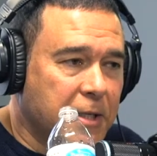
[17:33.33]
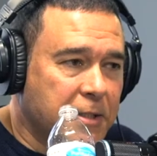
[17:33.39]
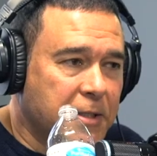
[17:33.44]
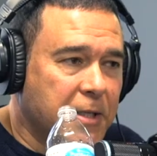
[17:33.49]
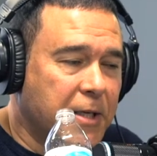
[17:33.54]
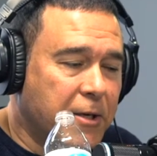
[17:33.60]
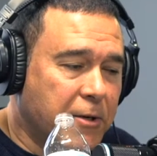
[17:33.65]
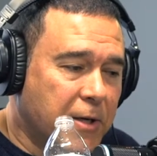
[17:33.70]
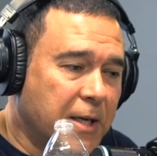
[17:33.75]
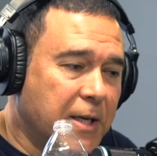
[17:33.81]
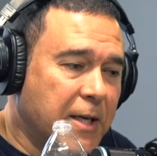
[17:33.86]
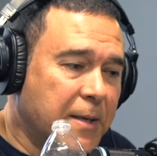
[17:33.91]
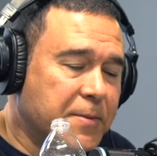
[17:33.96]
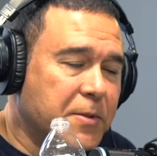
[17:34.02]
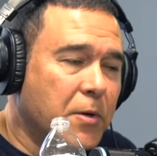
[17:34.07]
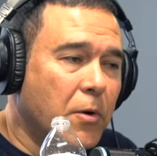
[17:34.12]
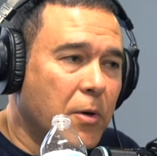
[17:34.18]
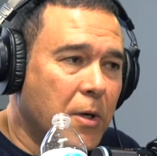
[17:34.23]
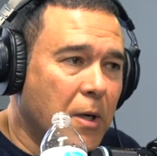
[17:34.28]
tenure yes. Okay. It, it
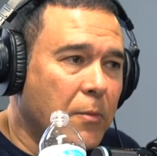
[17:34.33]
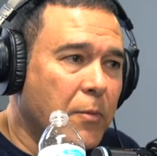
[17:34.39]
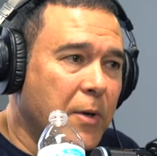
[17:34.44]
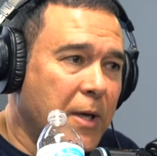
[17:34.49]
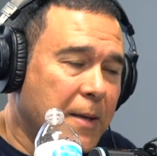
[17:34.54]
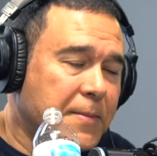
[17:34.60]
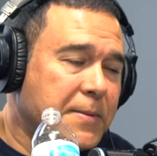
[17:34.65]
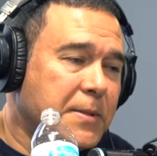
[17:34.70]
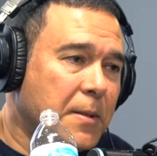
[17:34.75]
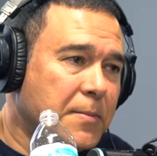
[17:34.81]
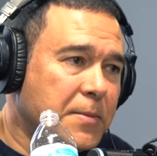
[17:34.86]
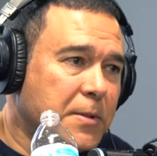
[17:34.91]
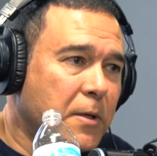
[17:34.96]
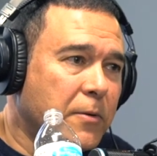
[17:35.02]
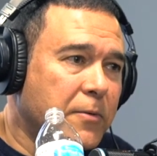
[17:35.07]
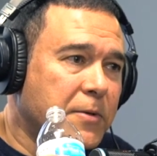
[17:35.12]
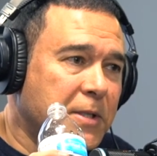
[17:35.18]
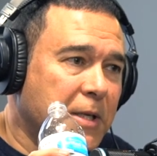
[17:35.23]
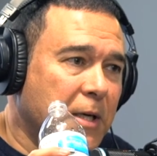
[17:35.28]
keeps going up. We have
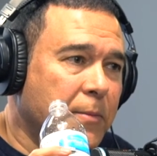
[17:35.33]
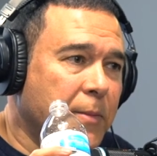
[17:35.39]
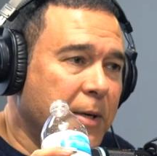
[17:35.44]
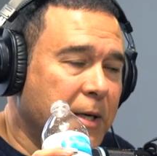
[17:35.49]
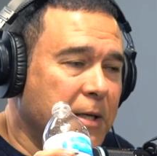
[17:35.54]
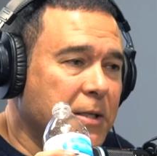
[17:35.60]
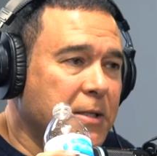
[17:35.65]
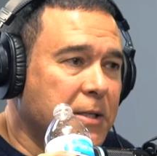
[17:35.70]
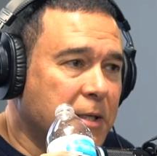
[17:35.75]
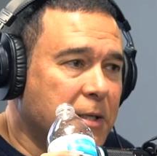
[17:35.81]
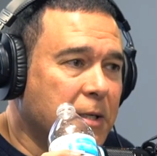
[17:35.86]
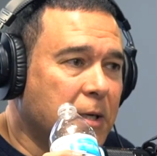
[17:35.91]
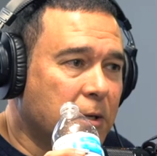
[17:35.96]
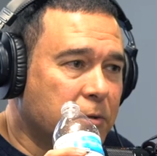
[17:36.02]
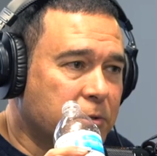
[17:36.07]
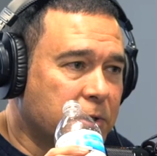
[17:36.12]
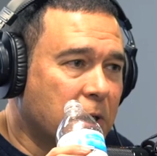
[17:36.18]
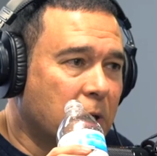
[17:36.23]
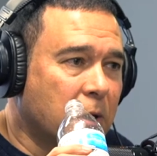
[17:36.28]
some servers now making ten
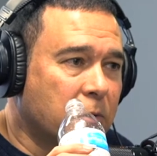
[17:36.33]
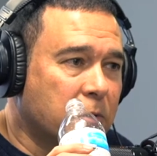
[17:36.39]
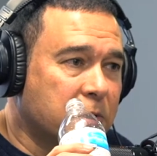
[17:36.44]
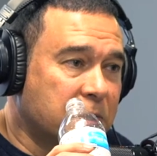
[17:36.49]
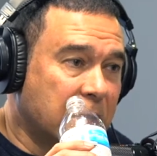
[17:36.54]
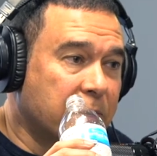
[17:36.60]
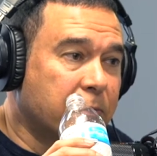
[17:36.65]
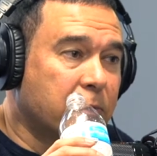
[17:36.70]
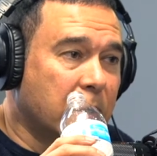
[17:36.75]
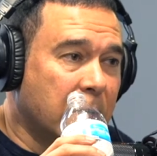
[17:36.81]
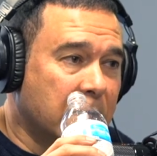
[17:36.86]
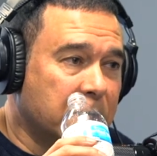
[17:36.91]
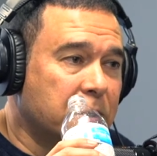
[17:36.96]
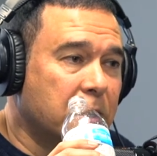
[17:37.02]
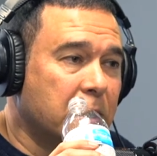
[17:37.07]
dollars an hour, several